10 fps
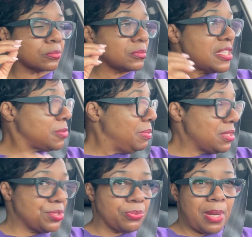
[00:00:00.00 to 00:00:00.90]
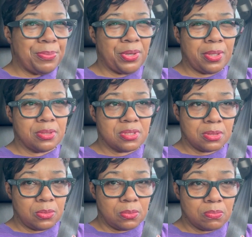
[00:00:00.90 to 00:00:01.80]
it's best to wrap your hair in
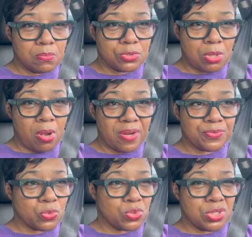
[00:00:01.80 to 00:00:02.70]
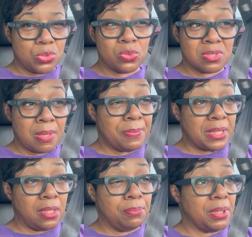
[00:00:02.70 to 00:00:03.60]
silk scarves or silk
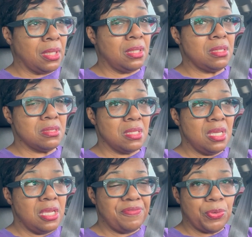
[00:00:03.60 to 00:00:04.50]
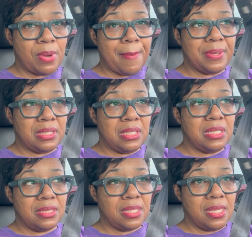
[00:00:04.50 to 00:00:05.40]
something, because if you wrap it in
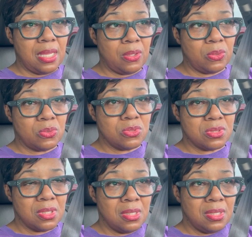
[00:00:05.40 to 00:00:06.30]
anything else,